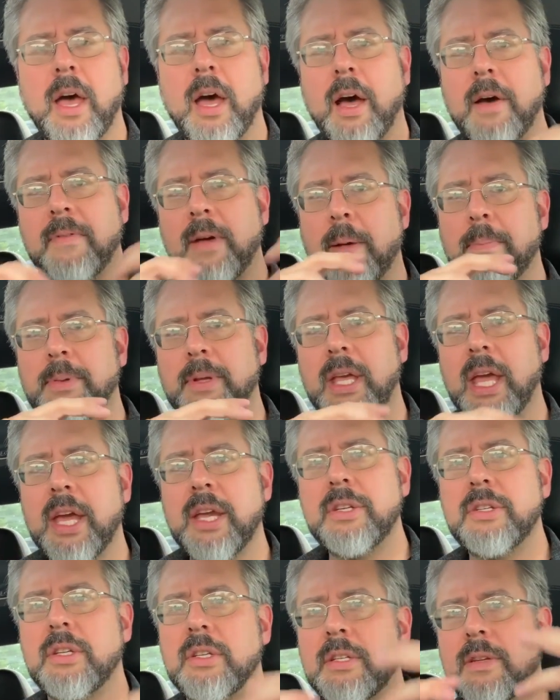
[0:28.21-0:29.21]
of
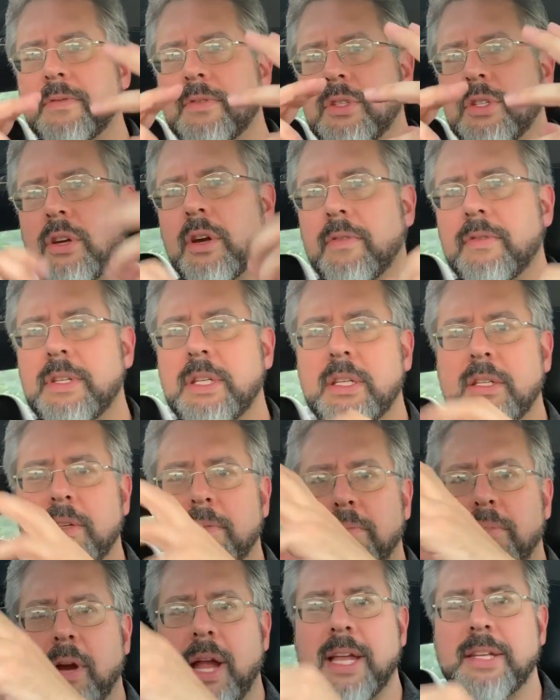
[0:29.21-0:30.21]
applications, of services,
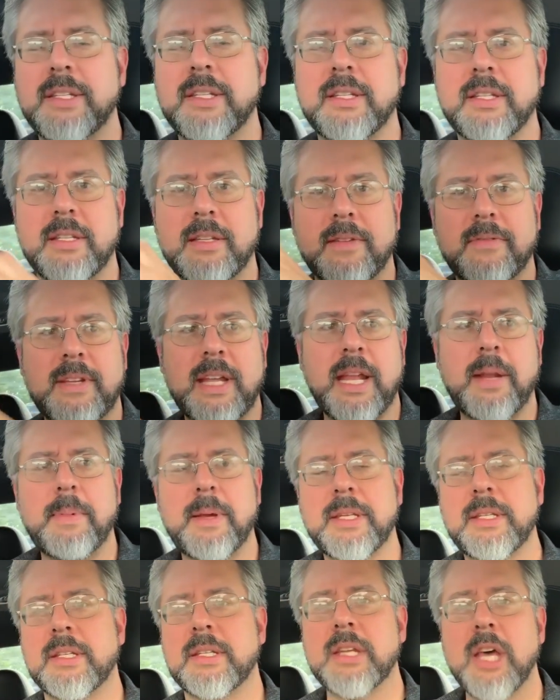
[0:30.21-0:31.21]
of processes, of
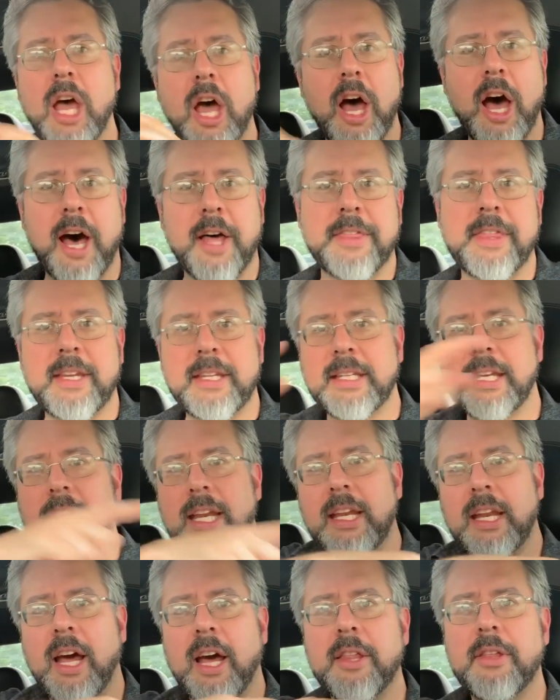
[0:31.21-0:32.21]
databases,
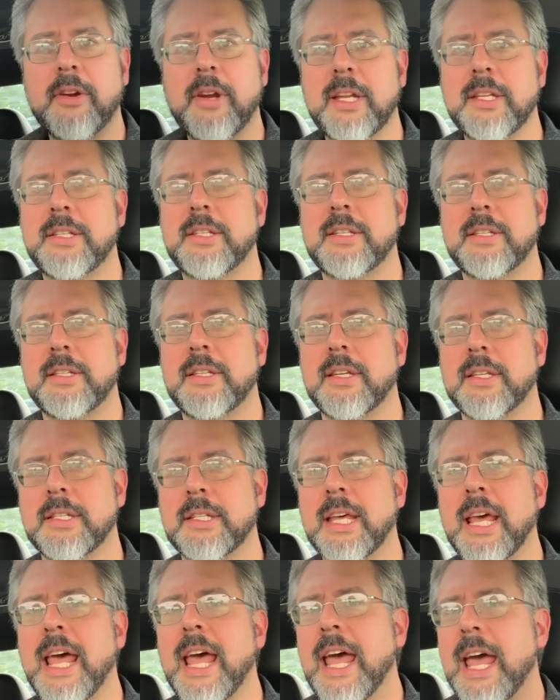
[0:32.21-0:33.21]
authenticating the other
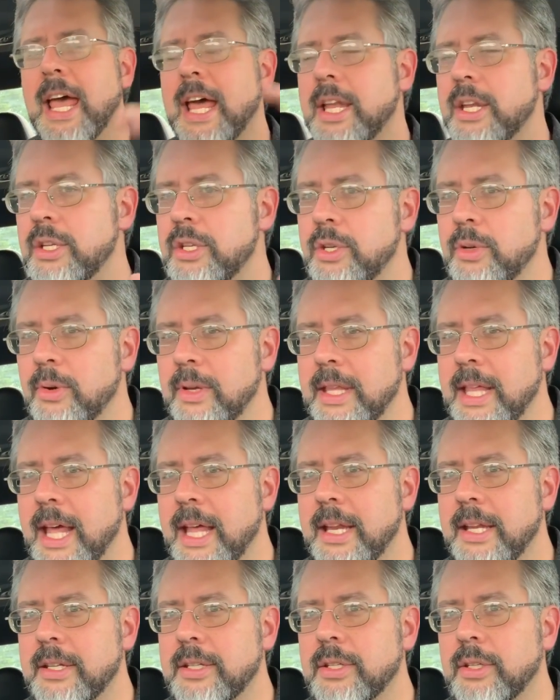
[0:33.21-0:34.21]
instances, and doing that
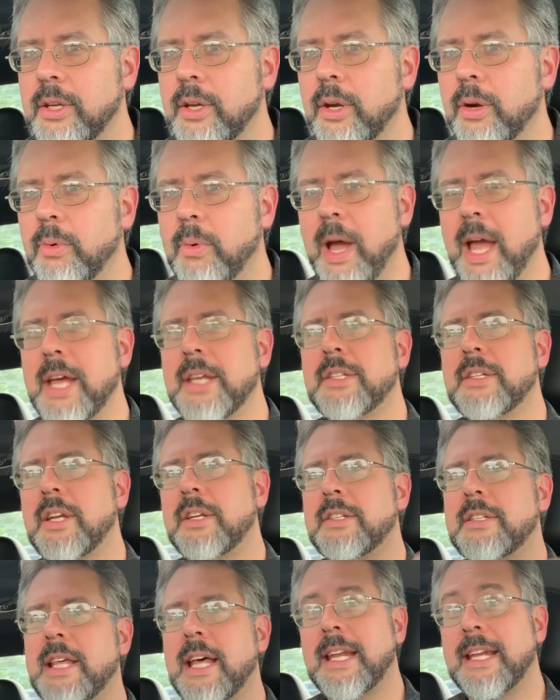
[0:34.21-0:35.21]
in a secure way
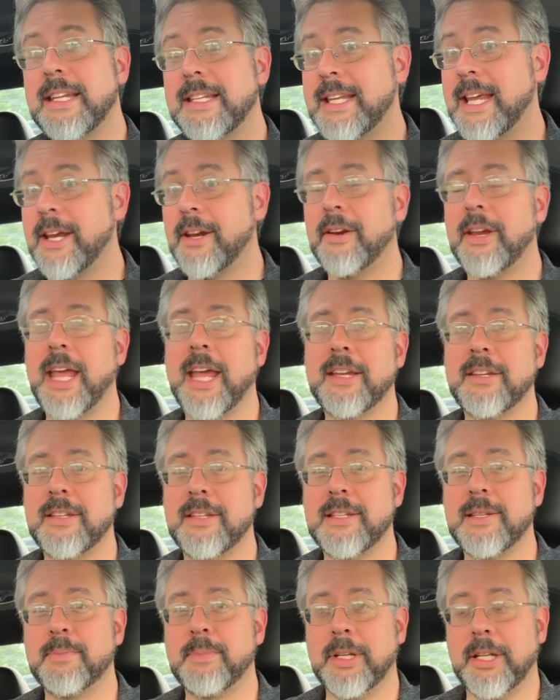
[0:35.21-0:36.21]
such that an attacker can't
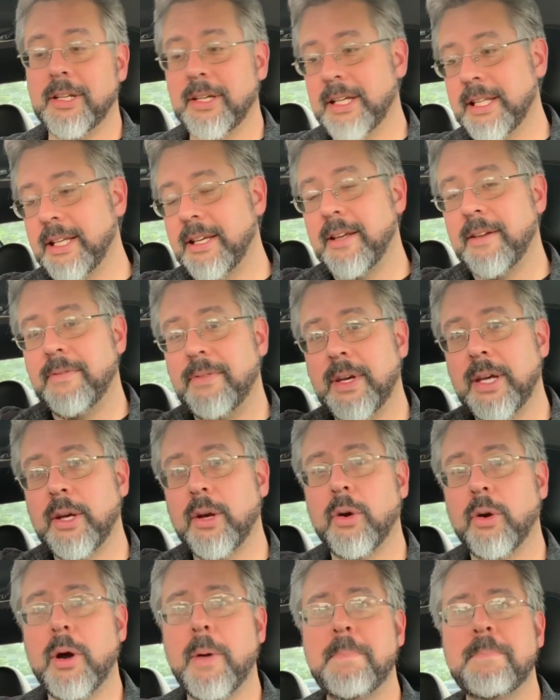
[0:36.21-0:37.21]
just simply look at the config and
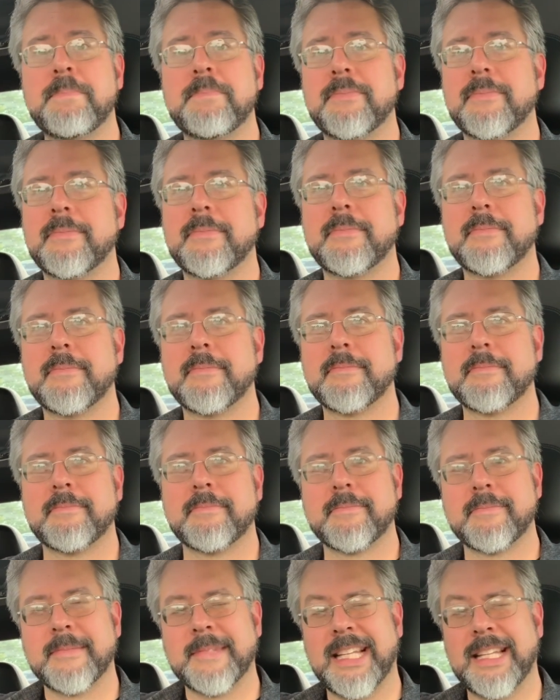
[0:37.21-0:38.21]
go,
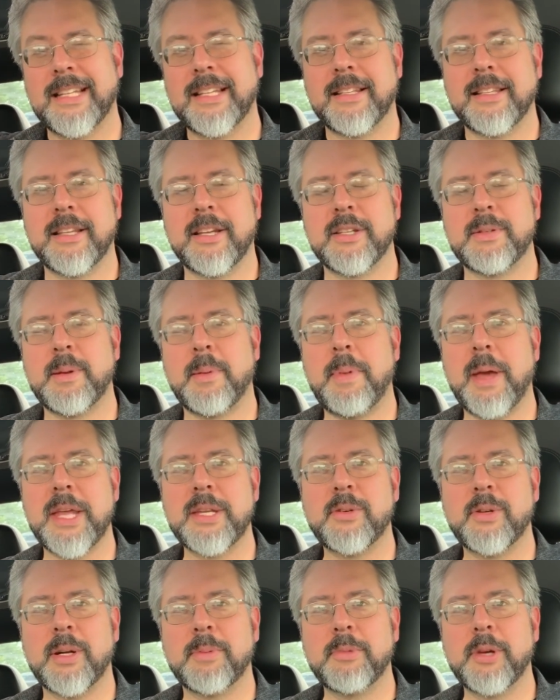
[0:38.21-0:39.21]
oh, there's my
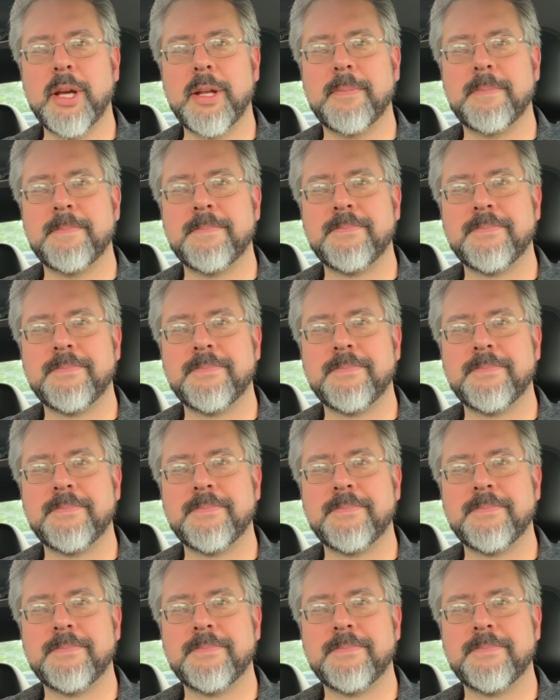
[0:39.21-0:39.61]
password, I'm good.